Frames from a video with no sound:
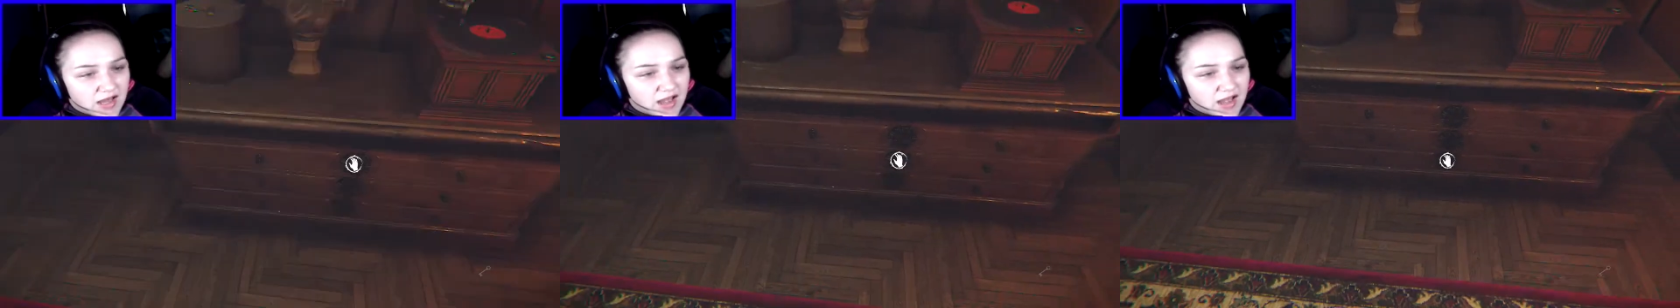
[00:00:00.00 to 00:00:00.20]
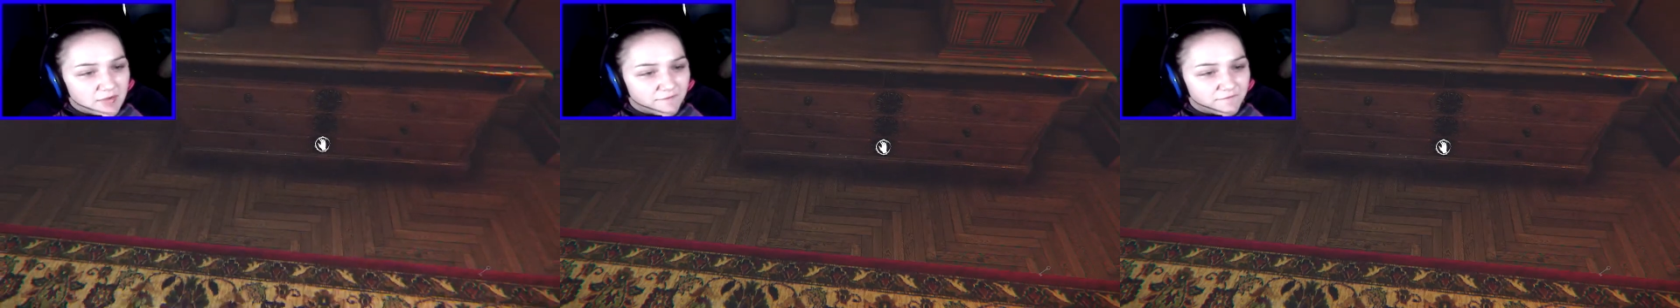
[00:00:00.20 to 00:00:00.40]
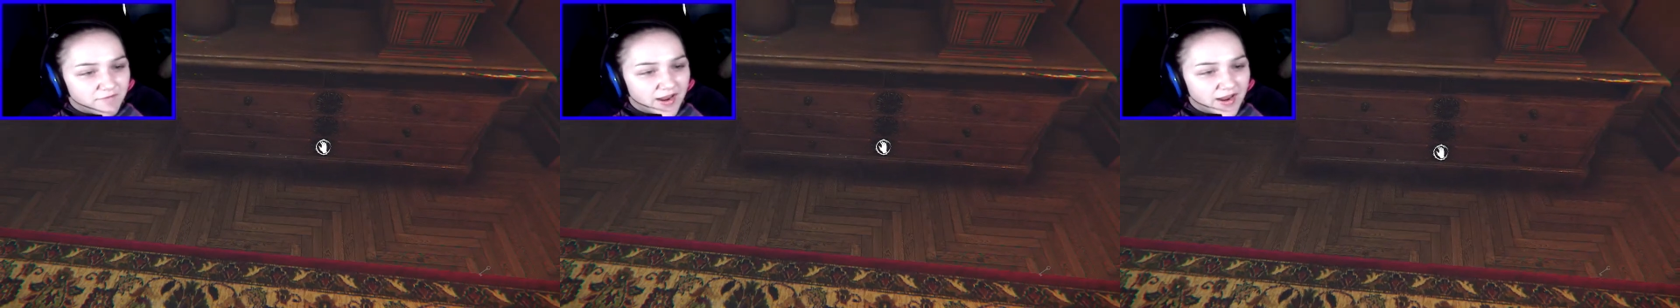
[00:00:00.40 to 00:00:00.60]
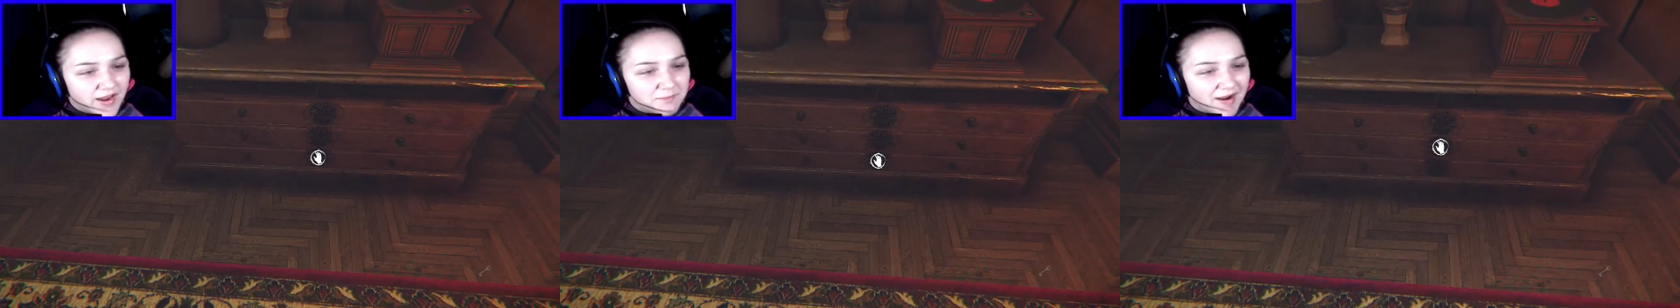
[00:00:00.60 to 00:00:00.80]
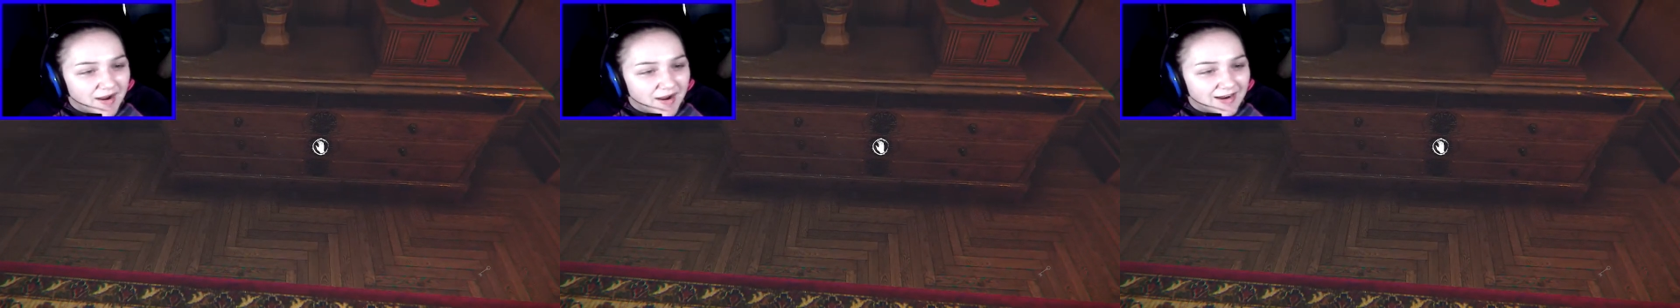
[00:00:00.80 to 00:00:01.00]
I'm a
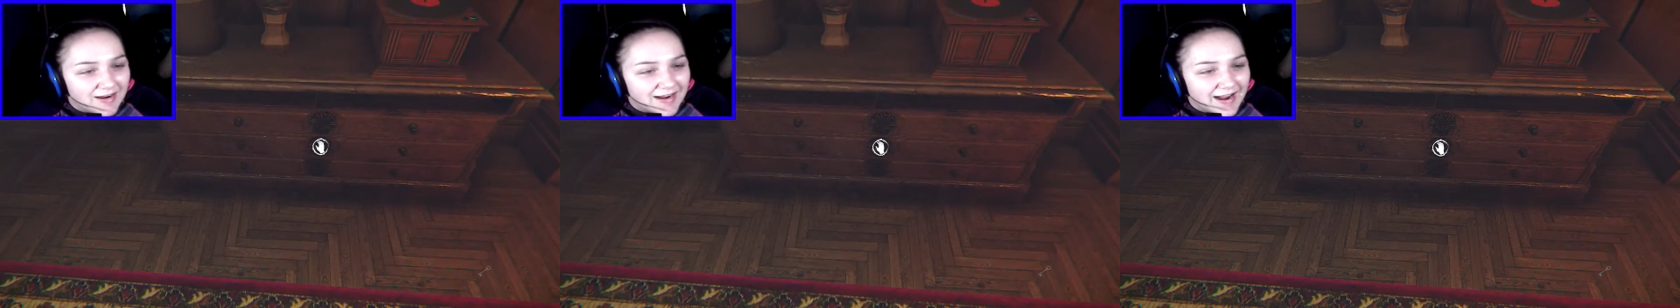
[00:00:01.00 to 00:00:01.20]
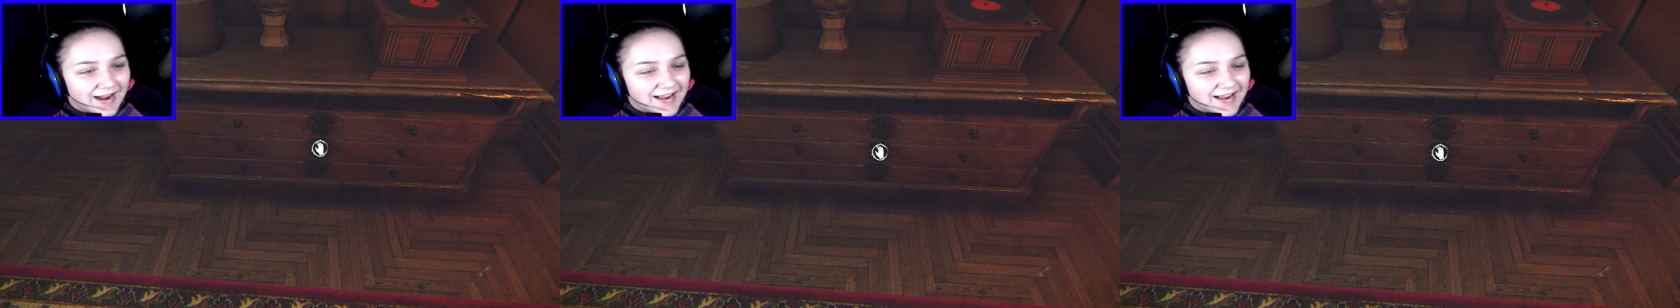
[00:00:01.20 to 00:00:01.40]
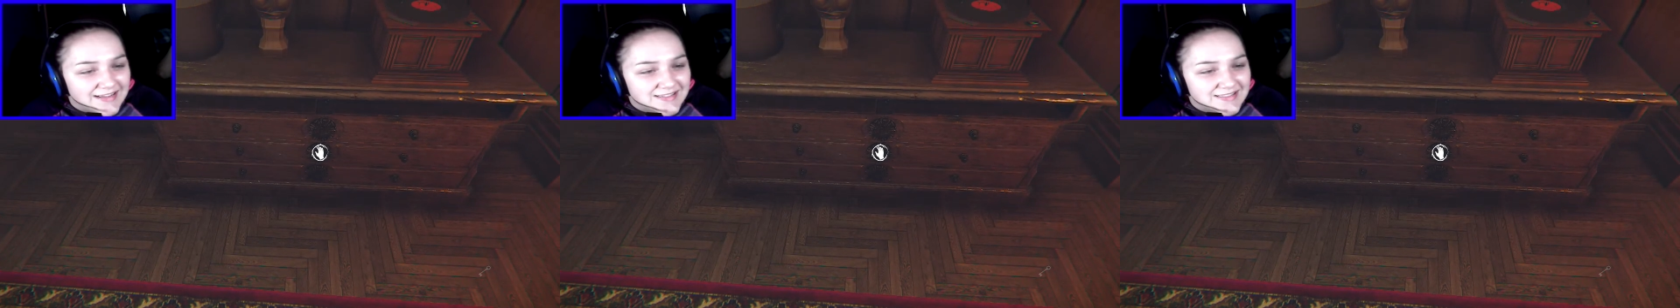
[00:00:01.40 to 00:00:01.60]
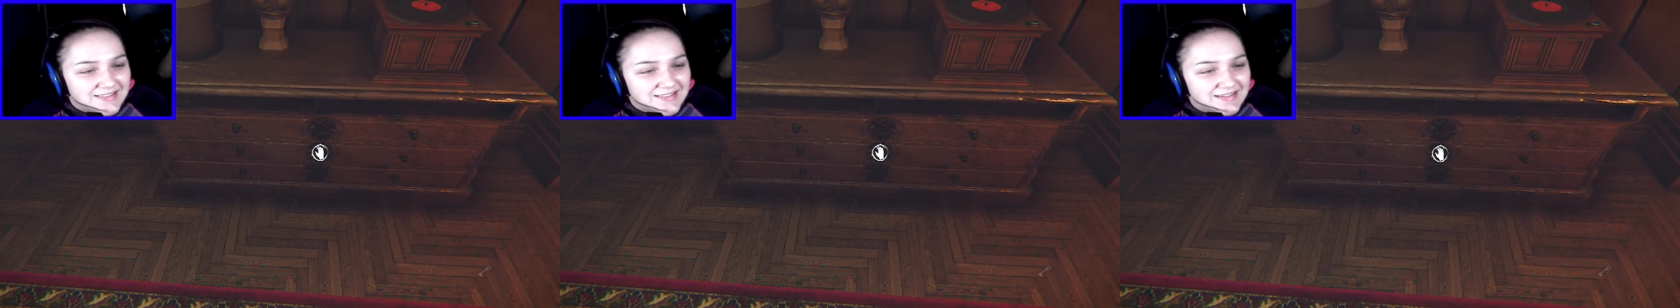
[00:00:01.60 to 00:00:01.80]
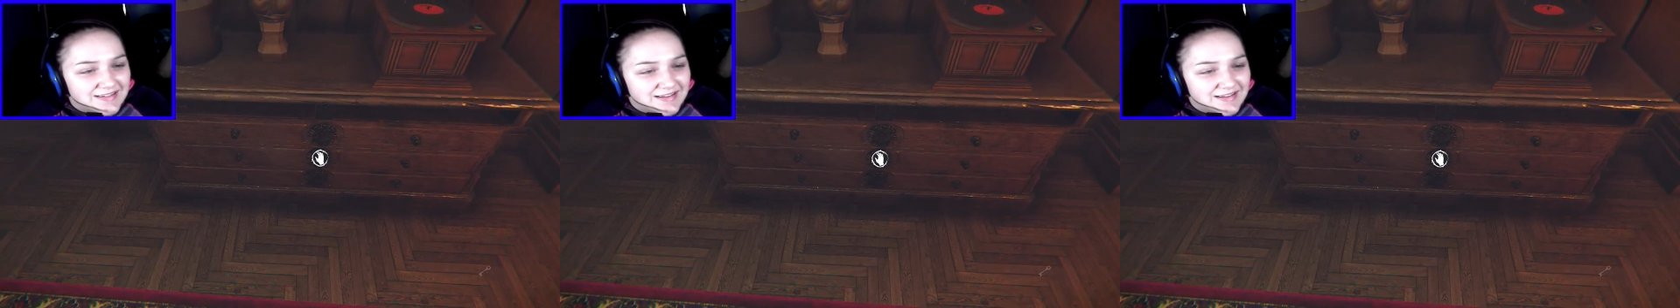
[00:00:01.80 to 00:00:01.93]
vampire, guys.